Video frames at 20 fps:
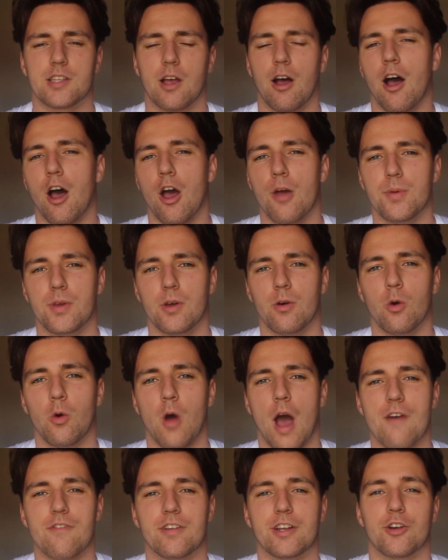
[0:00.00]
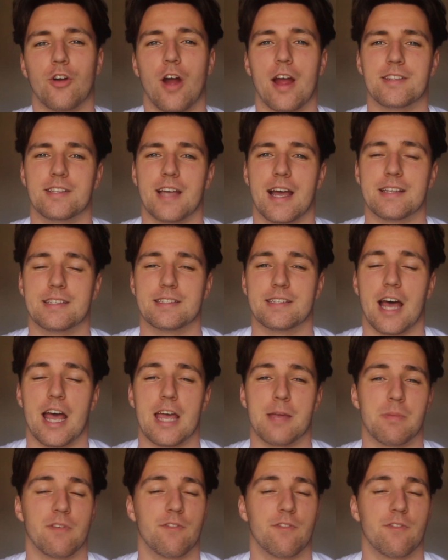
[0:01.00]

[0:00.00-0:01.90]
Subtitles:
So I hope you're all having a great day today.